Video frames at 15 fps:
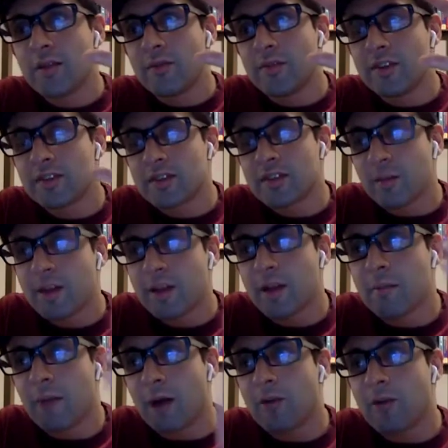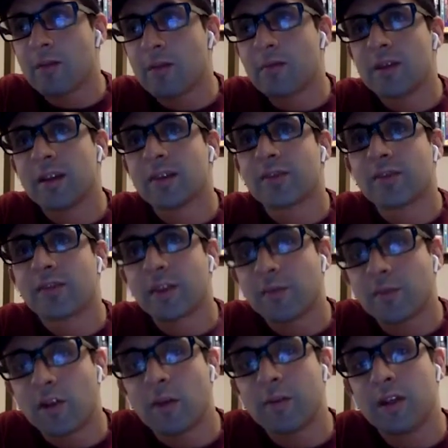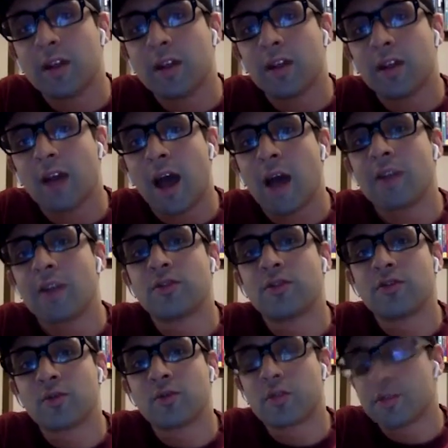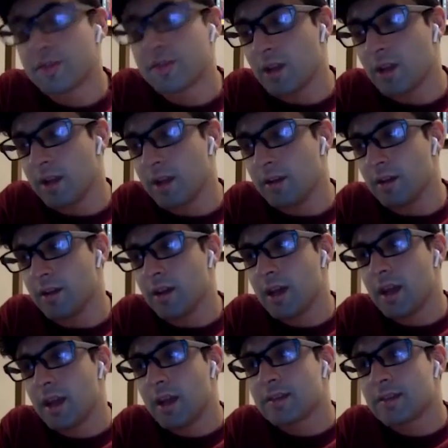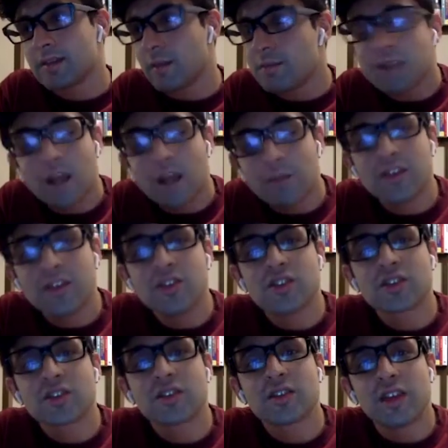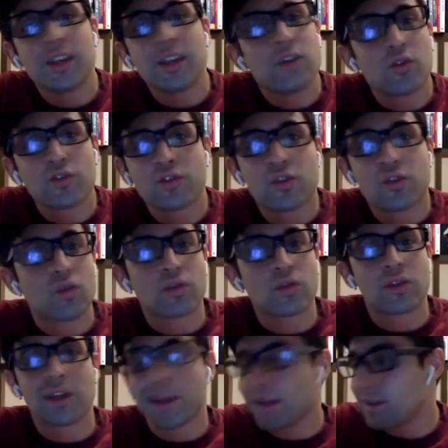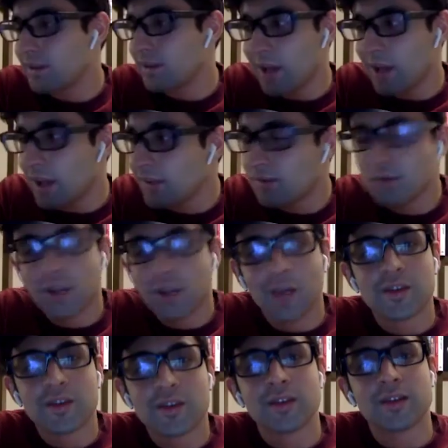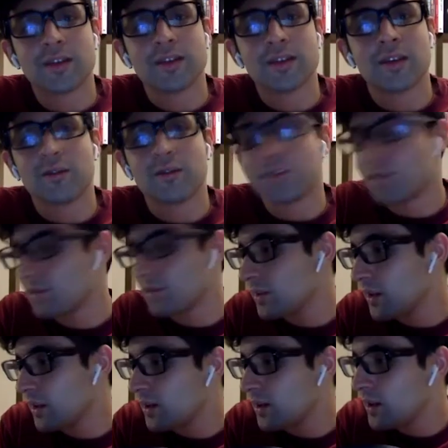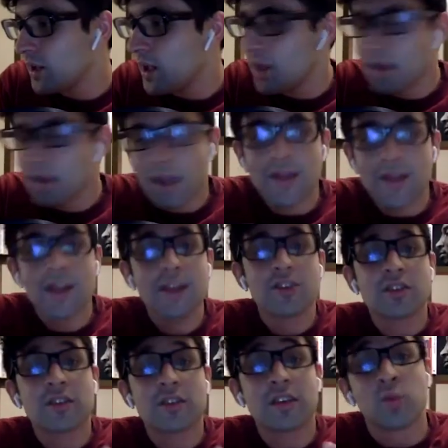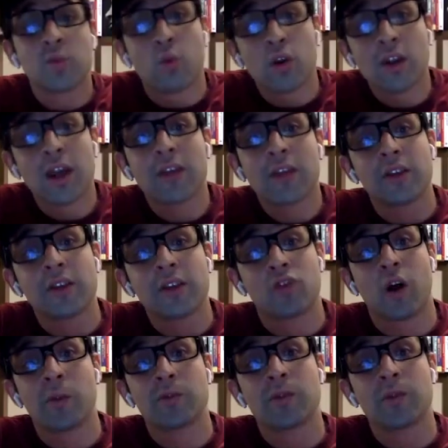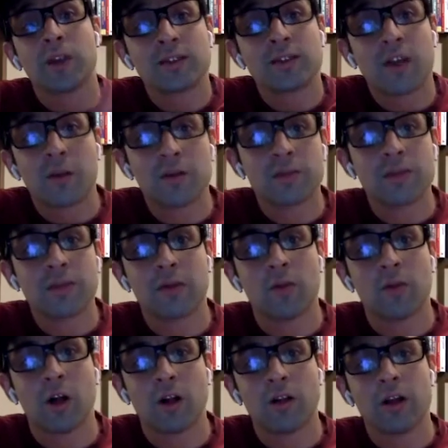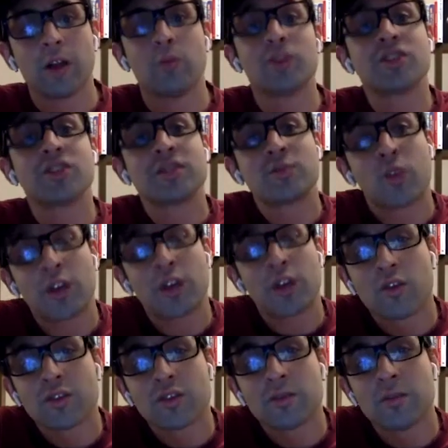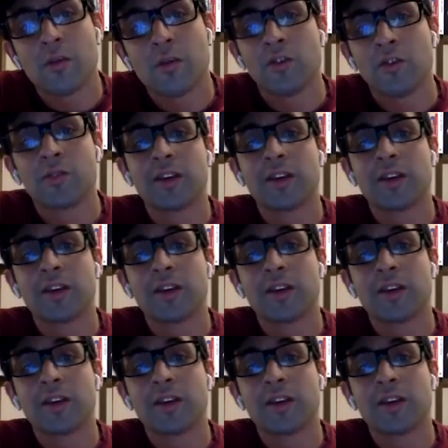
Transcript: There's something about him, his flip-floppy attitude towards United. Sometimes he goes cold. Like the last few games of the season, it was just like, and then his work ethic drops when he stops playing well, which is what annoys me most.